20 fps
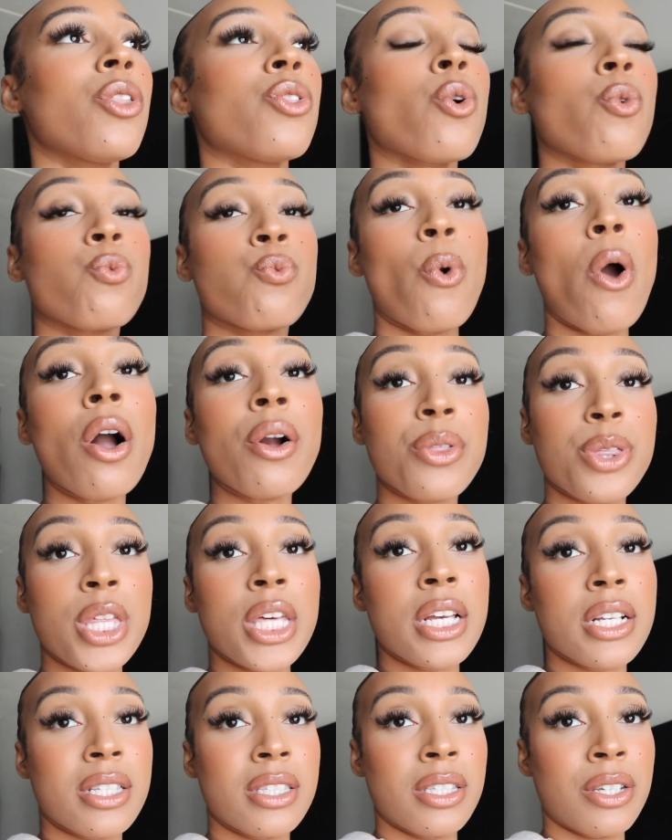the wrong
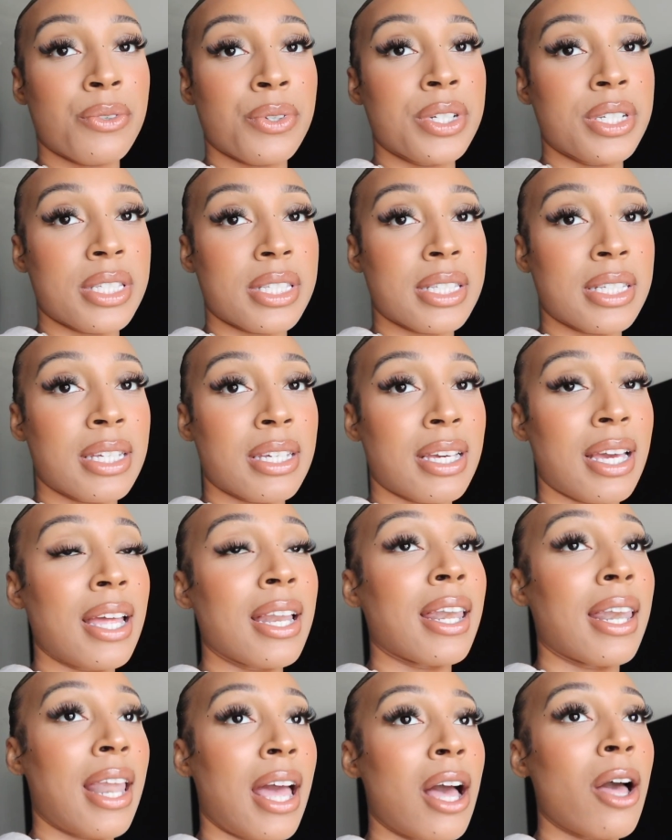thing seriously
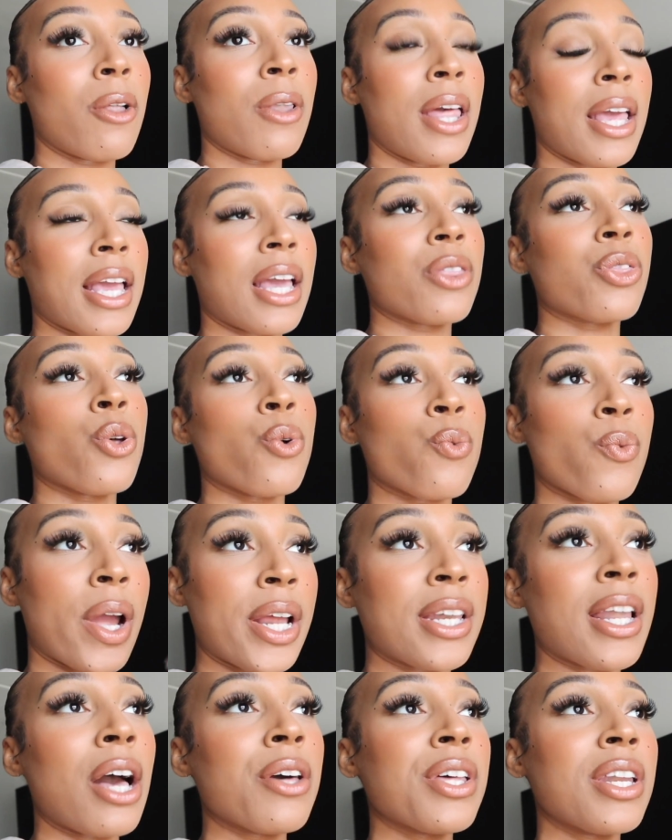and now like the
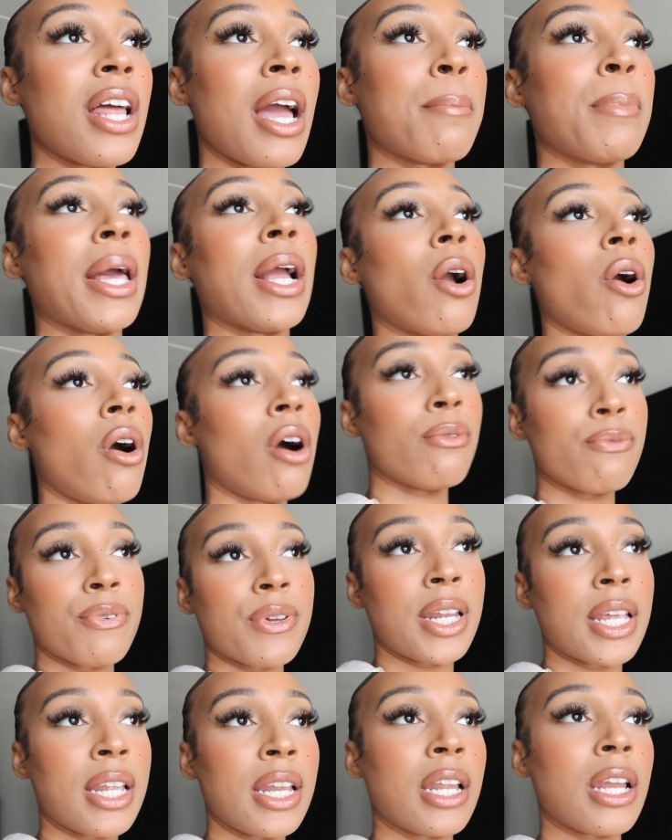right now that i'm like
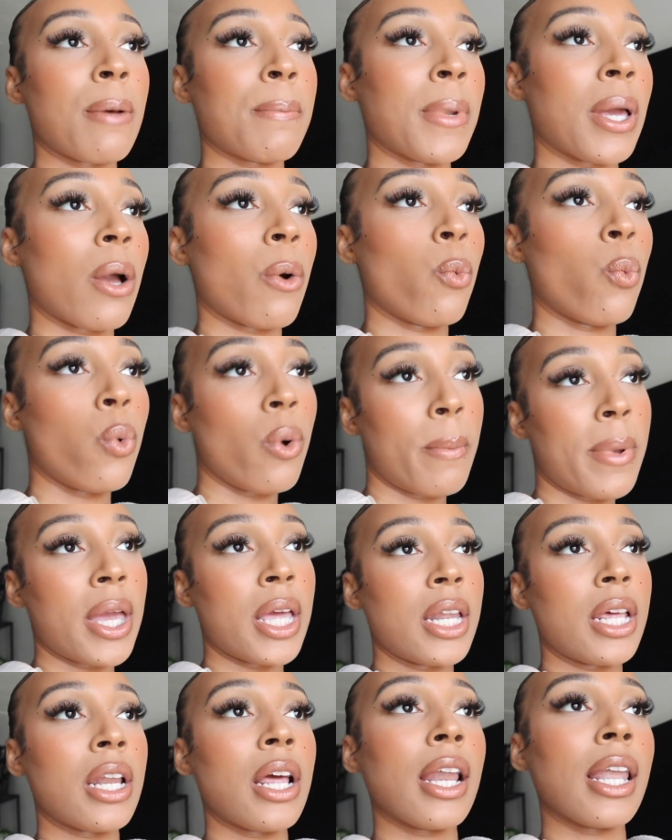confident and i'm like a
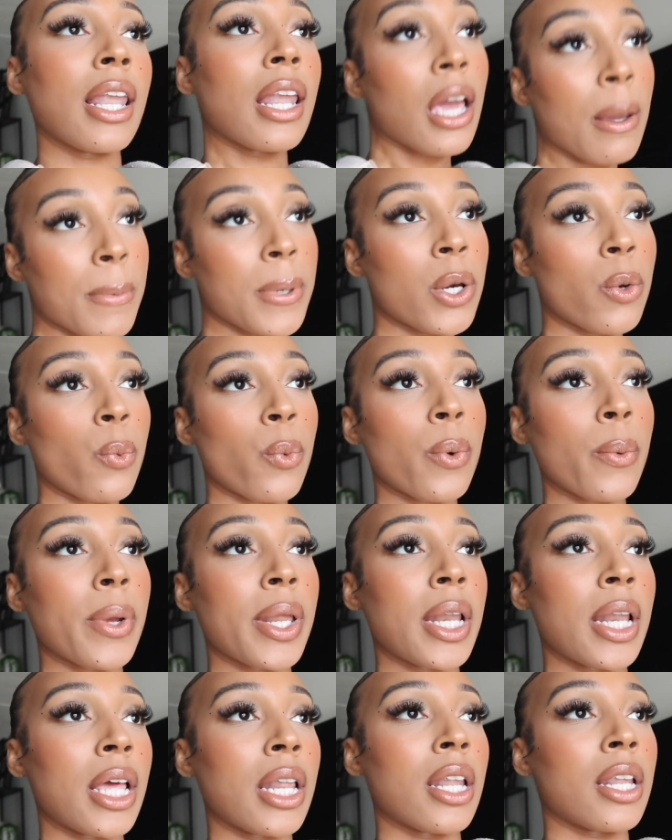woman and i like being a
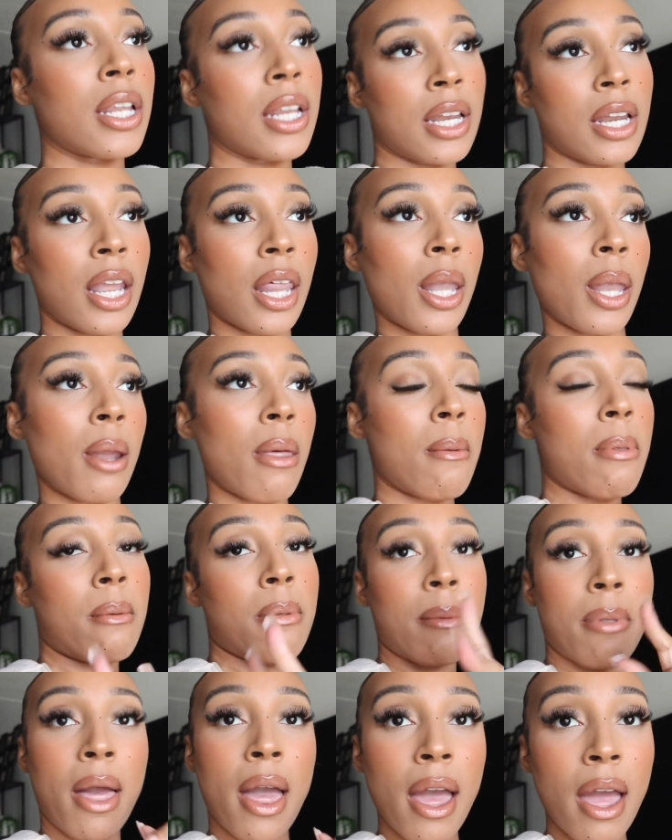woman and blah,
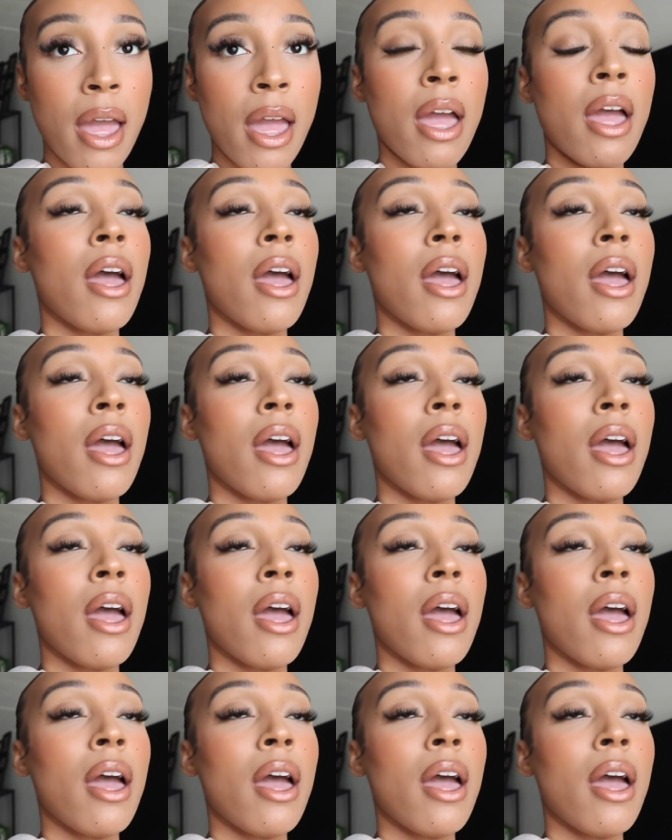blah, blah,